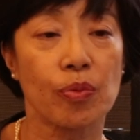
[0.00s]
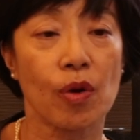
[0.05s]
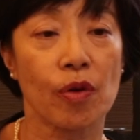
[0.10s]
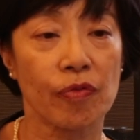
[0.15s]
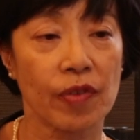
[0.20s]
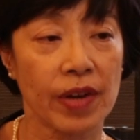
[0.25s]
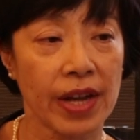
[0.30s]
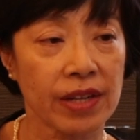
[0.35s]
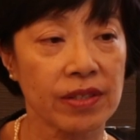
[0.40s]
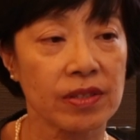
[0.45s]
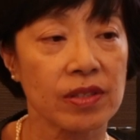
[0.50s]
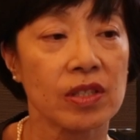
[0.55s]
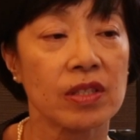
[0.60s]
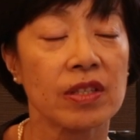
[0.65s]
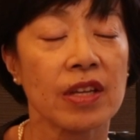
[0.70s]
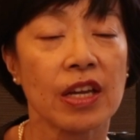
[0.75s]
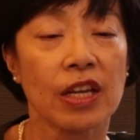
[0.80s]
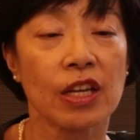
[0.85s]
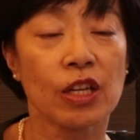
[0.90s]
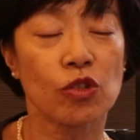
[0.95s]

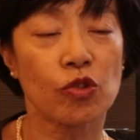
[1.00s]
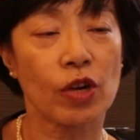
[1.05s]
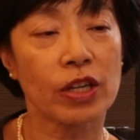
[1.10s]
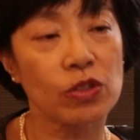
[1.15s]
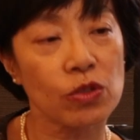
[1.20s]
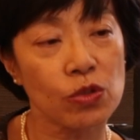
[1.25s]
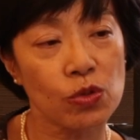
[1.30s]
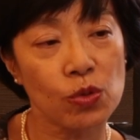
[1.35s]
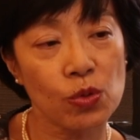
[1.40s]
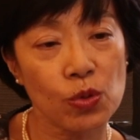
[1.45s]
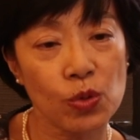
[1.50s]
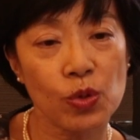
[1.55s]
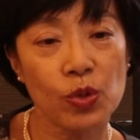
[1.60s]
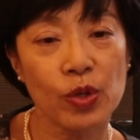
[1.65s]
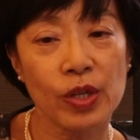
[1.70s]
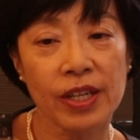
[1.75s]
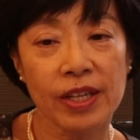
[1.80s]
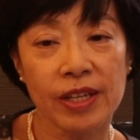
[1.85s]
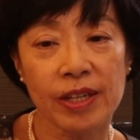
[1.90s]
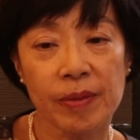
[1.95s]
Prophylaxis, trying to